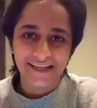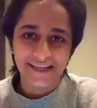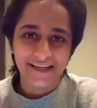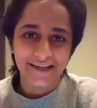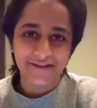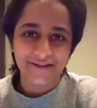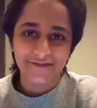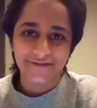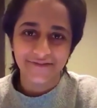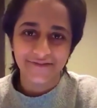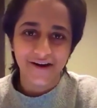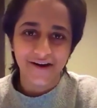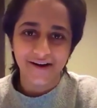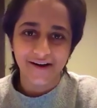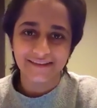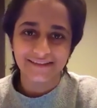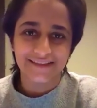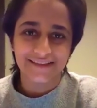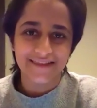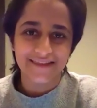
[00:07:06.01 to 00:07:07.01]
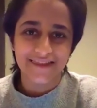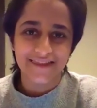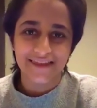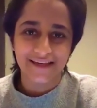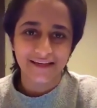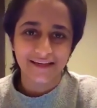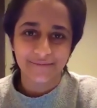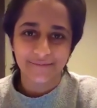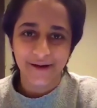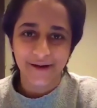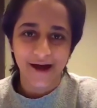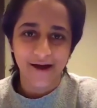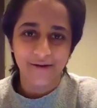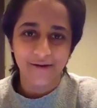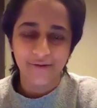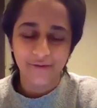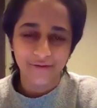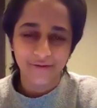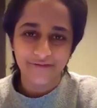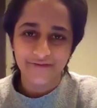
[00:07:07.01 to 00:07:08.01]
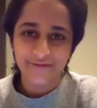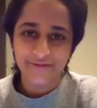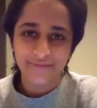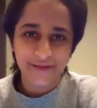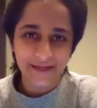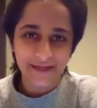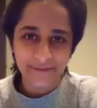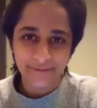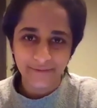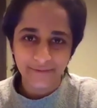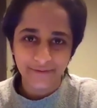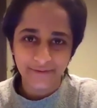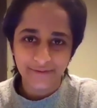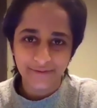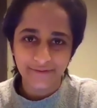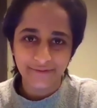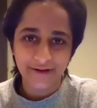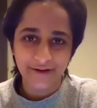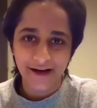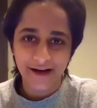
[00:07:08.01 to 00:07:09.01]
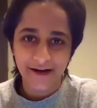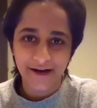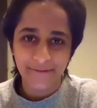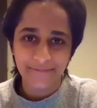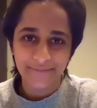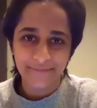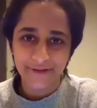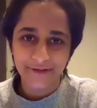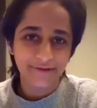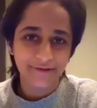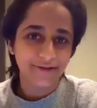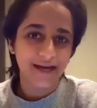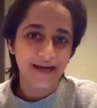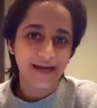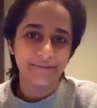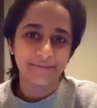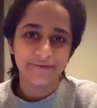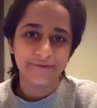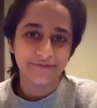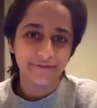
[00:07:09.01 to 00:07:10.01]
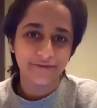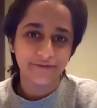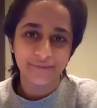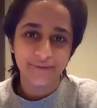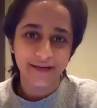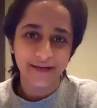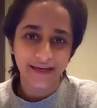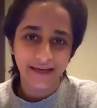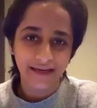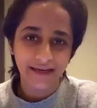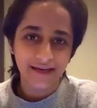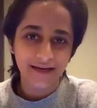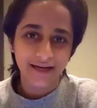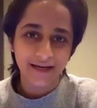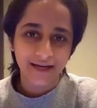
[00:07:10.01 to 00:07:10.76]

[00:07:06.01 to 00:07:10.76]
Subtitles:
if I didn't think about all of the people who came before me,